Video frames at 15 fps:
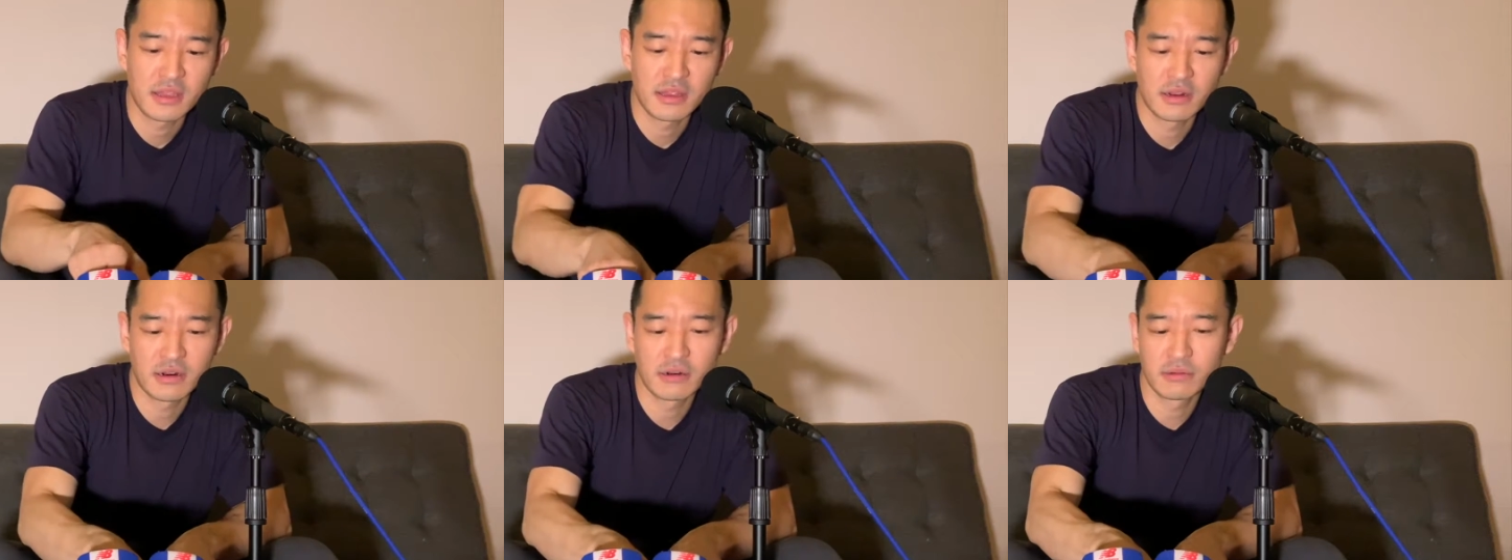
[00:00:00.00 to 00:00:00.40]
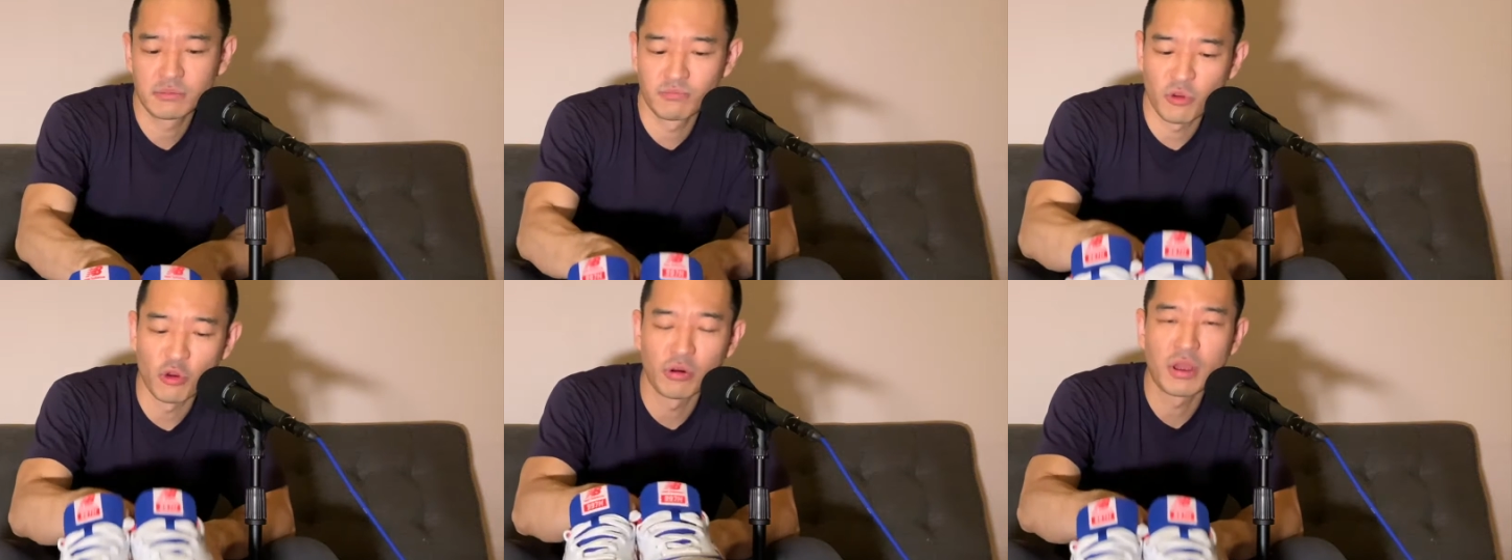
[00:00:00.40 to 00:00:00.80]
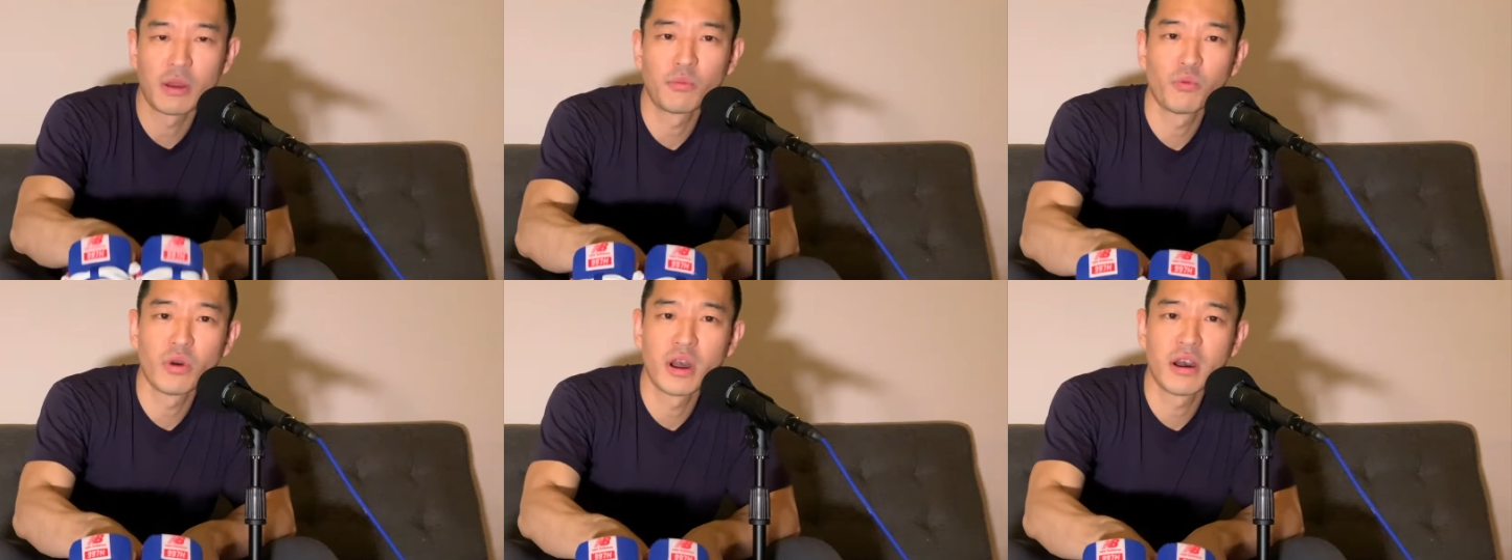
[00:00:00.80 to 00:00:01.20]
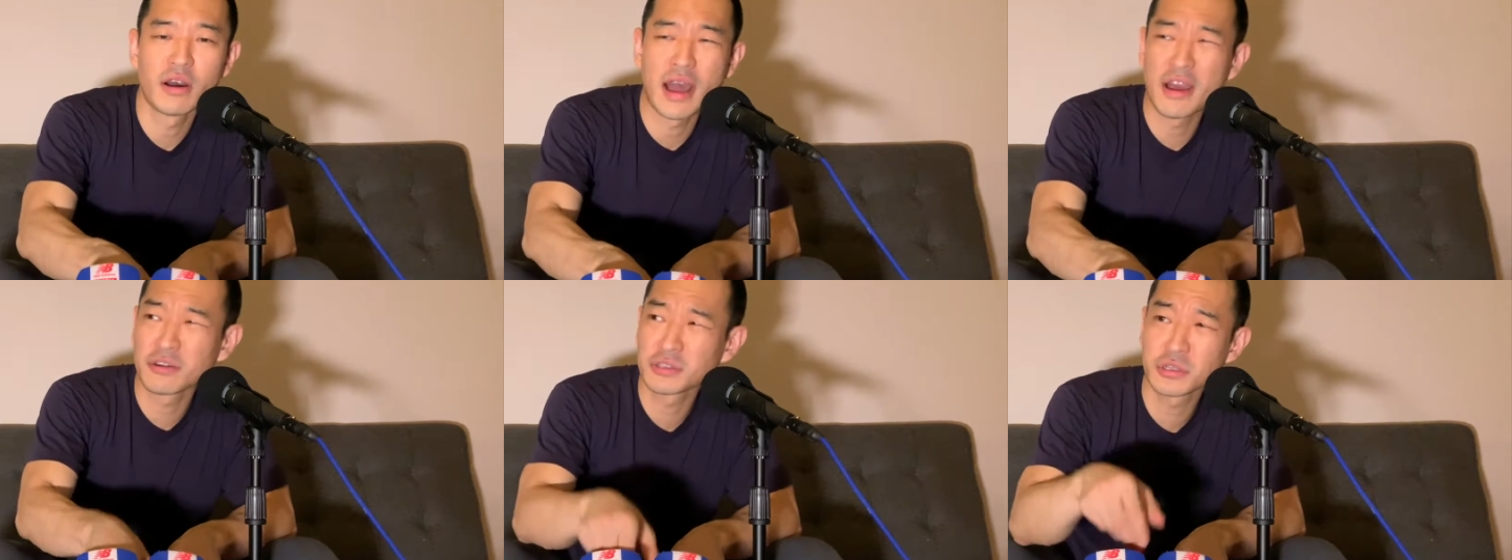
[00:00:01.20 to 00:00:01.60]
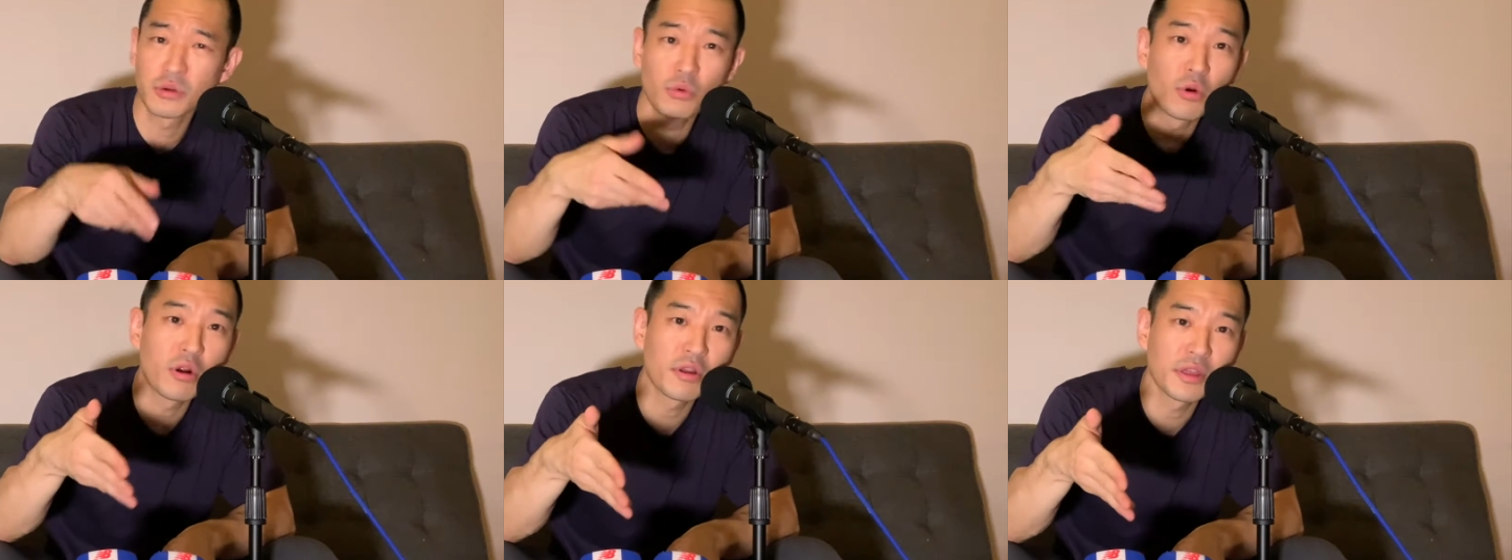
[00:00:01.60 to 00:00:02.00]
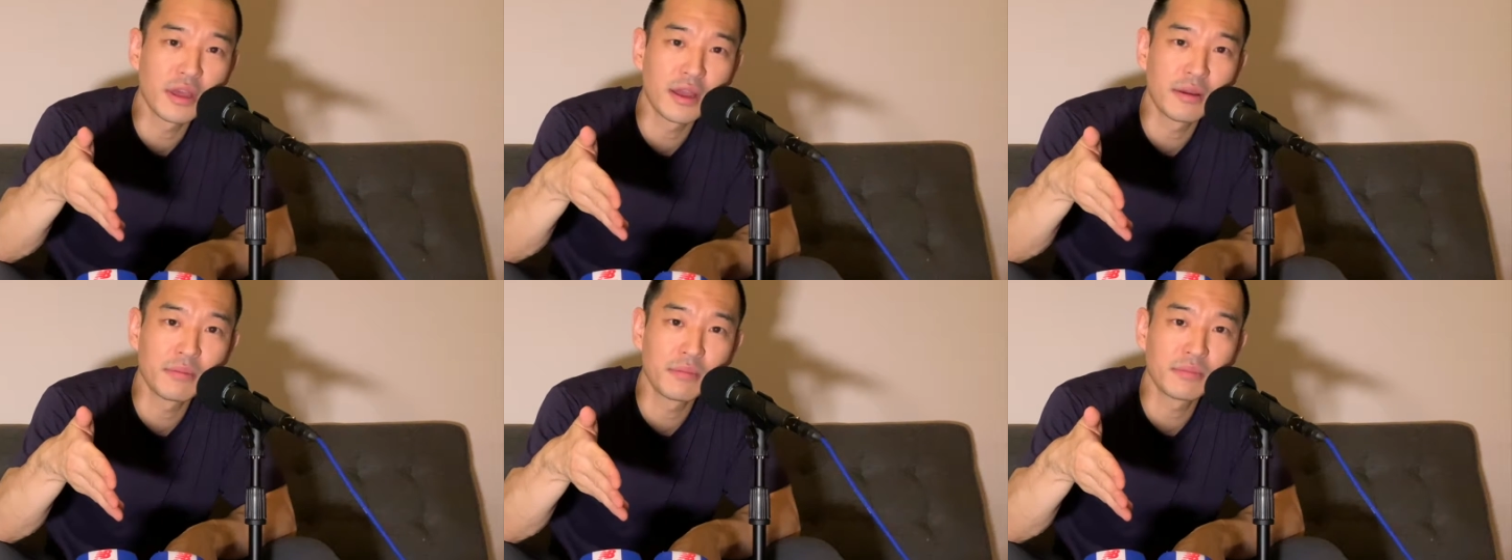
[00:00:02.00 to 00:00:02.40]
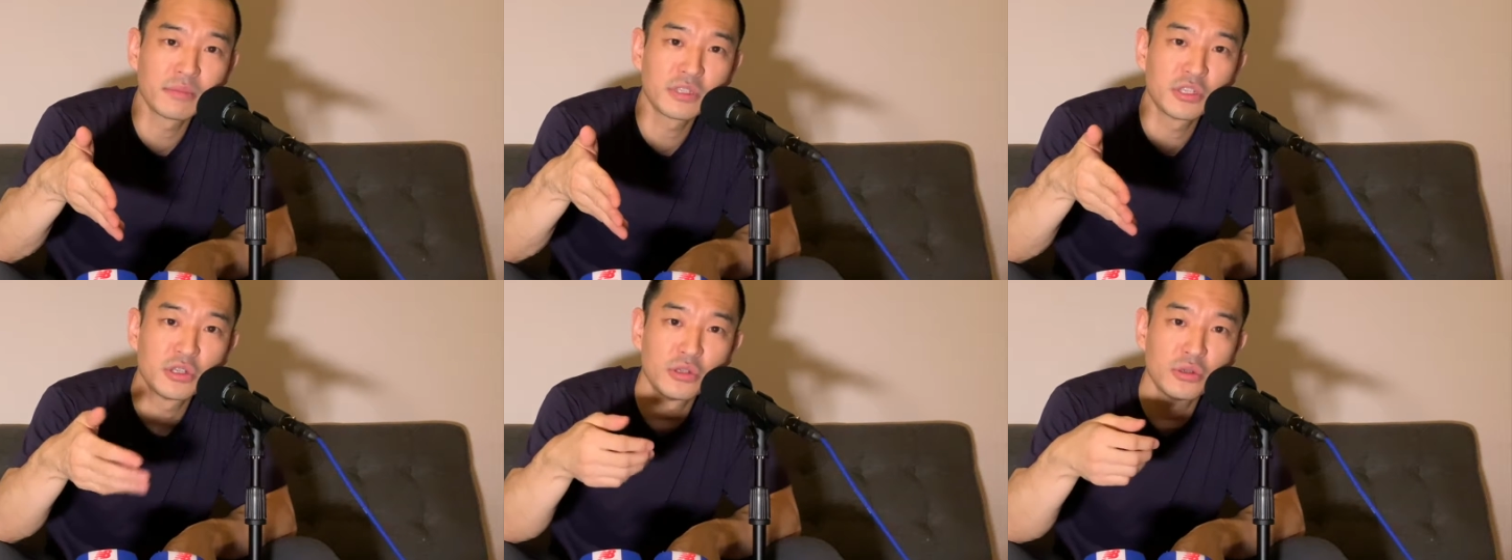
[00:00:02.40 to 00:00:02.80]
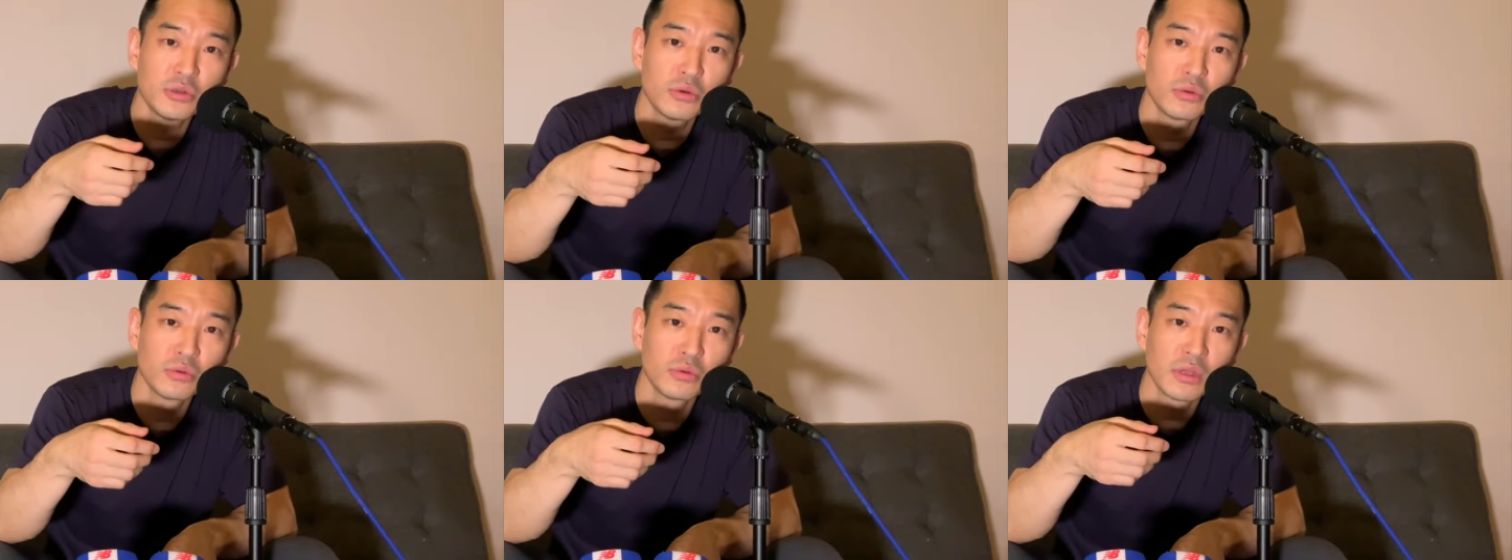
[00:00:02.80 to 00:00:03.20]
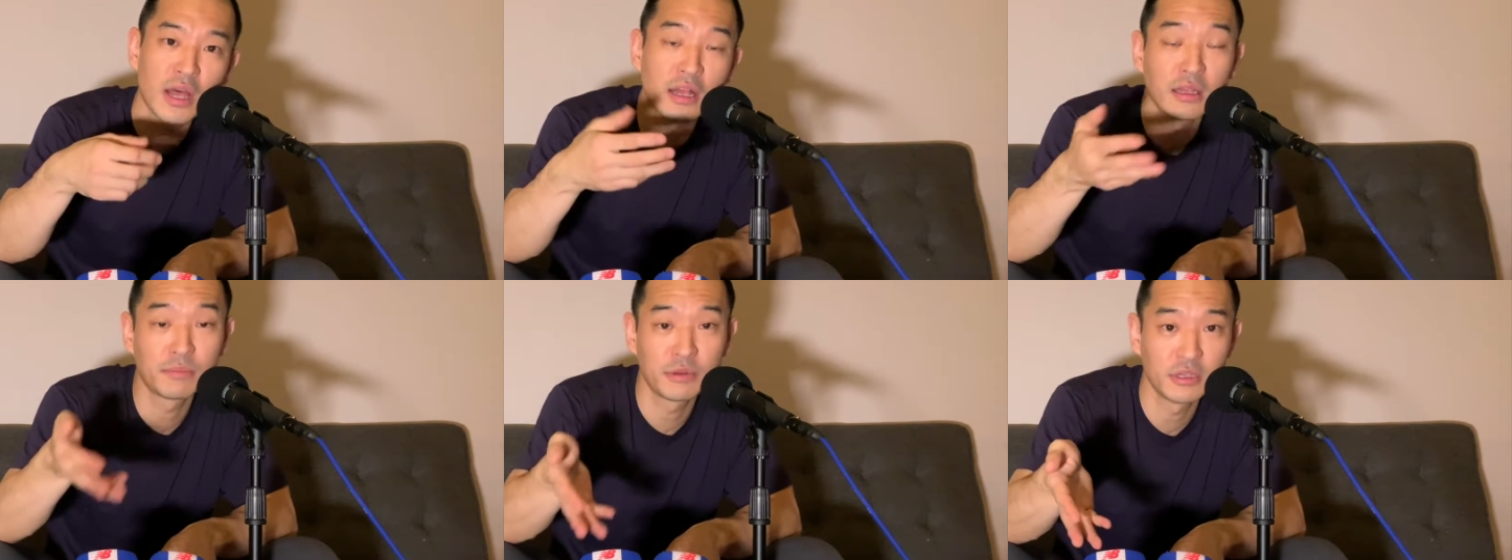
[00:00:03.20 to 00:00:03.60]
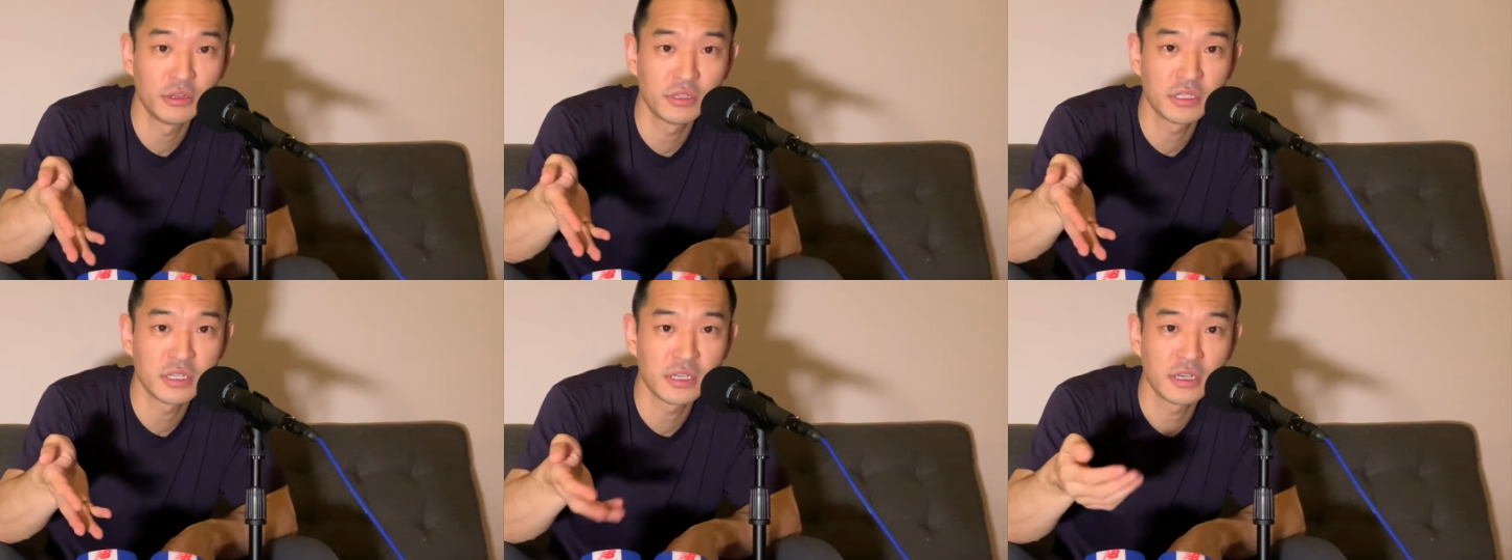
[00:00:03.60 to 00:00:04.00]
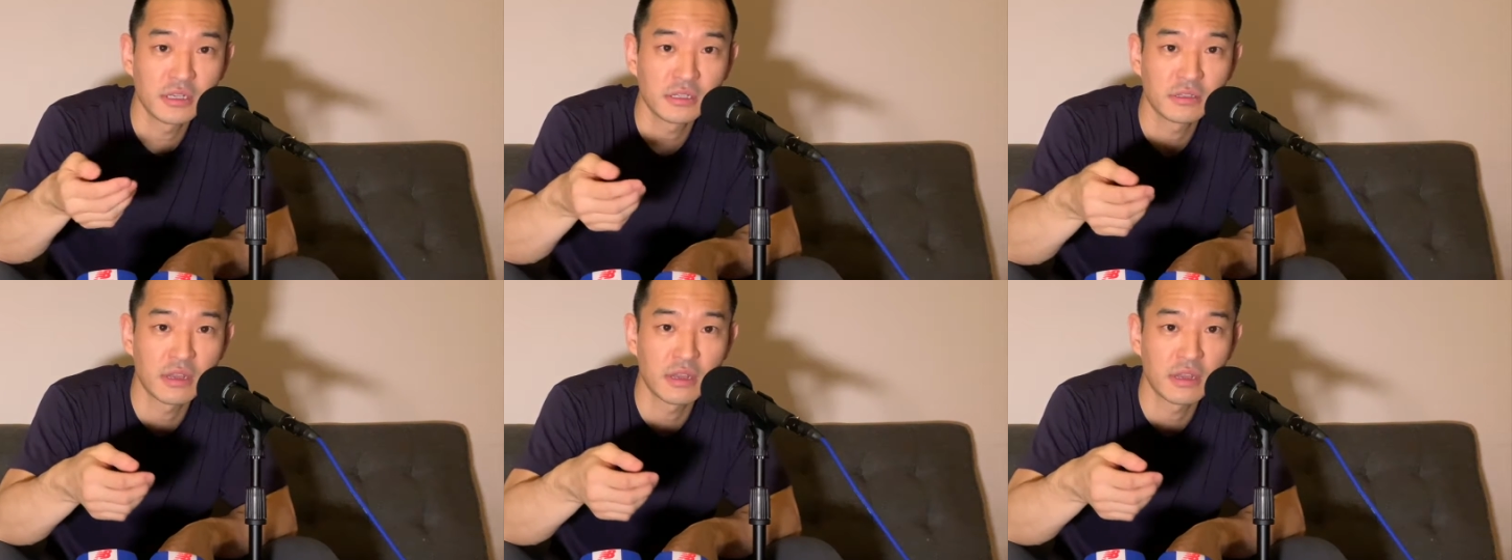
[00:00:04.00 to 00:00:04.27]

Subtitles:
They're holding up well. I also wore them to Lollapalooza,